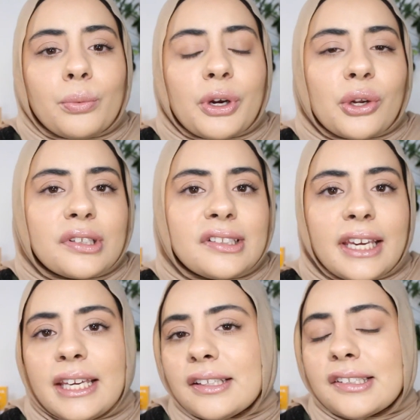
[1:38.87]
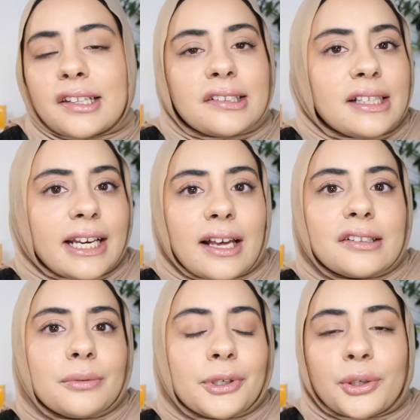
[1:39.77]
We're not seeing salicylic
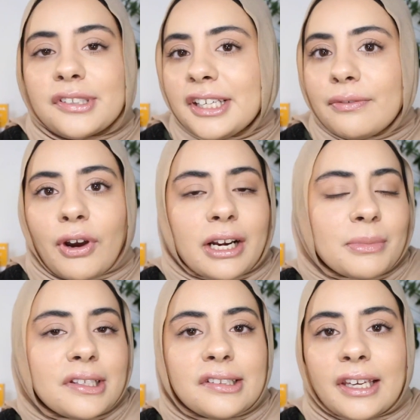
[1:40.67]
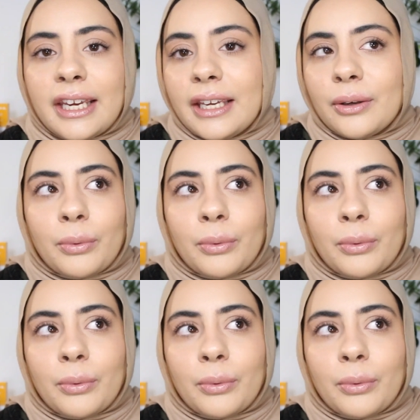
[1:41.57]
acid, we're not seeing vitamin C,